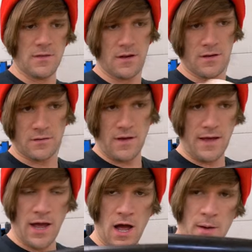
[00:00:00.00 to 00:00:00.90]
that is a
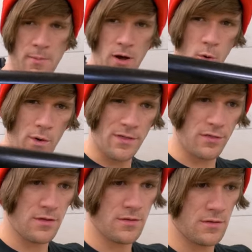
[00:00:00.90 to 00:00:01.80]
combo with
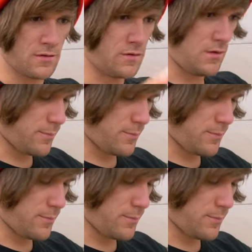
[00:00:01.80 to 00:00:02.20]
the seat